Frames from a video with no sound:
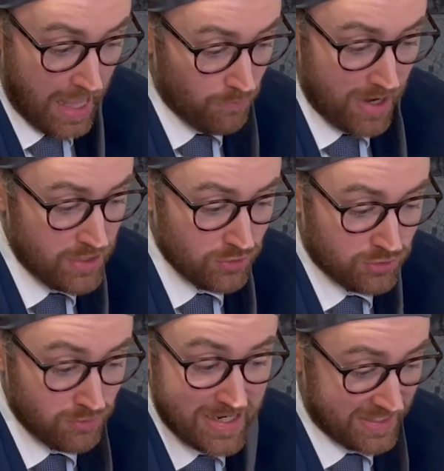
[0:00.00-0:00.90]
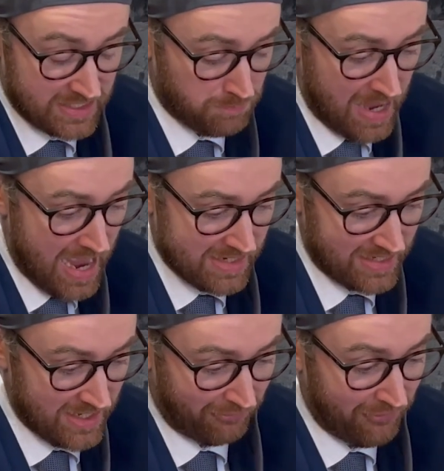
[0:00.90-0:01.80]
when you're doing this part,
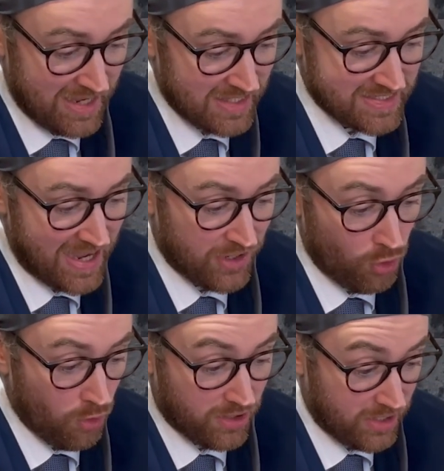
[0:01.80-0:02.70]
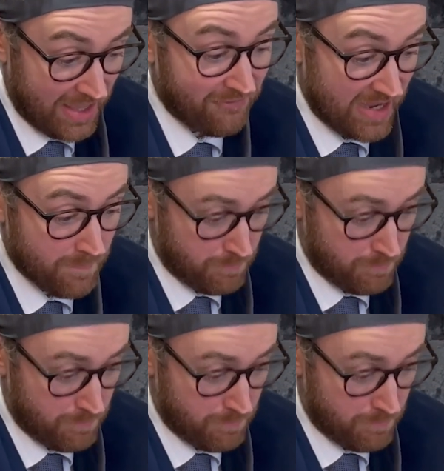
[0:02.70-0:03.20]
it feels like you're giving